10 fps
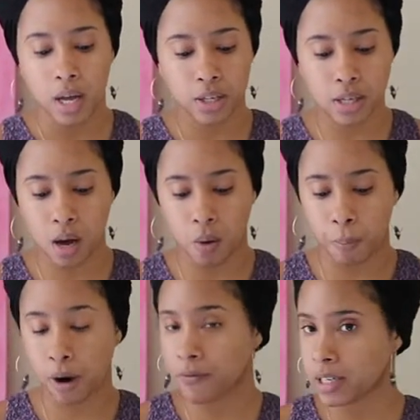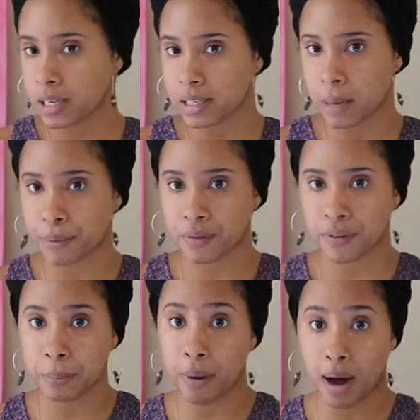So, perfect example of
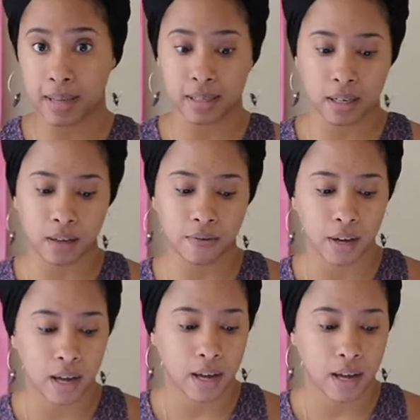a positive